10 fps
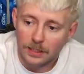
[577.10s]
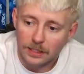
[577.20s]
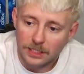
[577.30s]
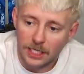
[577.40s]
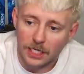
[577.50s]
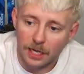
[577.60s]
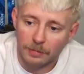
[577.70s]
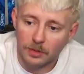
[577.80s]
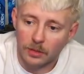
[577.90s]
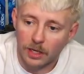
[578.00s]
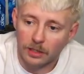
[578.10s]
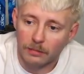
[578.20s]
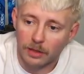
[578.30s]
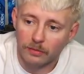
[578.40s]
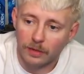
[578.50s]
Sitting up into another
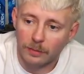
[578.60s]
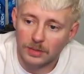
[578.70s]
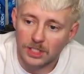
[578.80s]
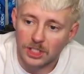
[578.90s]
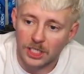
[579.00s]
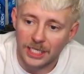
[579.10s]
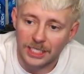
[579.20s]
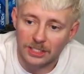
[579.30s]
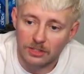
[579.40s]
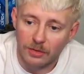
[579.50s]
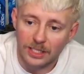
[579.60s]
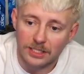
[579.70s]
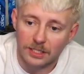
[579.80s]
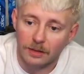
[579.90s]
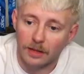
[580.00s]
butterfly position, he
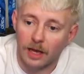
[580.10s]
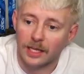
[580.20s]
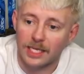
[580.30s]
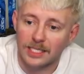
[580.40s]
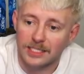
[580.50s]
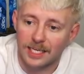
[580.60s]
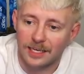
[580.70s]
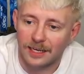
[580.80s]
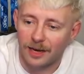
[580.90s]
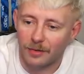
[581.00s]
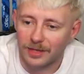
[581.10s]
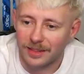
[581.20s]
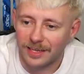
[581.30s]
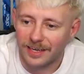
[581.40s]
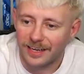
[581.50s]
threatens a guillotine, knowing
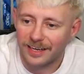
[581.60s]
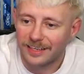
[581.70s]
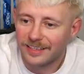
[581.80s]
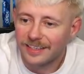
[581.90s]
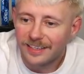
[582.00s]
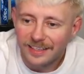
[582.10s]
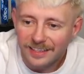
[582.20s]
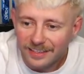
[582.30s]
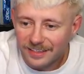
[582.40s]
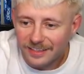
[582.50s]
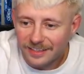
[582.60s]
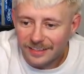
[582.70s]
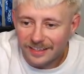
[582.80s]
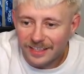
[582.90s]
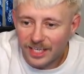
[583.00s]
that
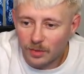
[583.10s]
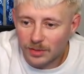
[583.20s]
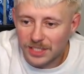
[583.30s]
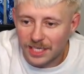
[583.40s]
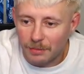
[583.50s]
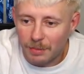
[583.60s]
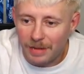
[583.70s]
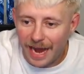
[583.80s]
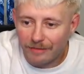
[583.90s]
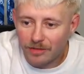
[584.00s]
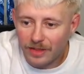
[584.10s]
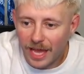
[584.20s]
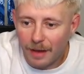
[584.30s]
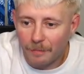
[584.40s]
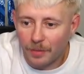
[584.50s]
he wants to get me back for
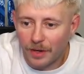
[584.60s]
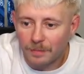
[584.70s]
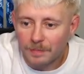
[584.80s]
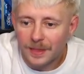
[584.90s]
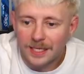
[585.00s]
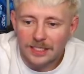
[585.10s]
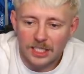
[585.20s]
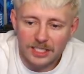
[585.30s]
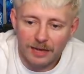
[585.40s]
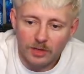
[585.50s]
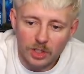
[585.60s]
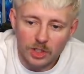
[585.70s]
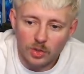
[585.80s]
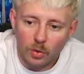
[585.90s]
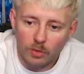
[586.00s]
that, but doesn't have good
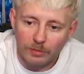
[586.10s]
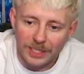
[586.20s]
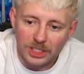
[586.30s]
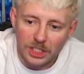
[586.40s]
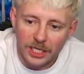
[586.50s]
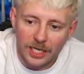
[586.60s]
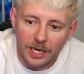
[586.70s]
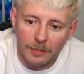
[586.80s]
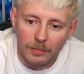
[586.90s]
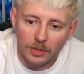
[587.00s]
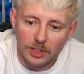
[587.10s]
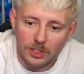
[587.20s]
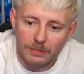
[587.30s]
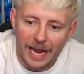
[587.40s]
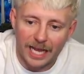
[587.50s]
control over my chin, and I'm able to
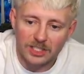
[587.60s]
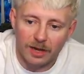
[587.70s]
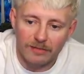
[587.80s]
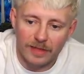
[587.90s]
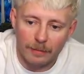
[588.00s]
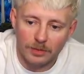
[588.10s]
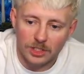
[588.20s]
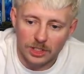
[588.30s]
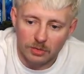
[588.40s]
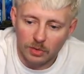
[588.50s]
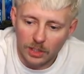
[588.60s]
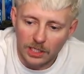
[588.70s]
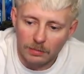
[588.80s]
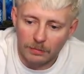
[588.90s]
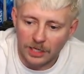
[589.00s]
just pass off of that position, really
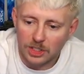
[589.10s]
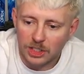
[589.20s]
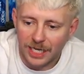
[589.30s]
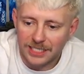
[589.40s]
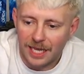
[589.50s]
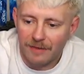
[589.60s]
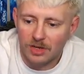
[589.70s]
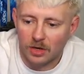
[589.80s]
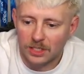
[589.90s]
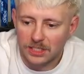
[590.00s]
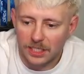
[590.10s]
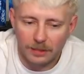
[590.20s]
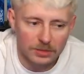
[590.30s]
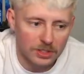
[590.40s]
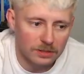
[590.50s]
keeping my chest heavy on his
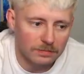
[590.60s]
hips.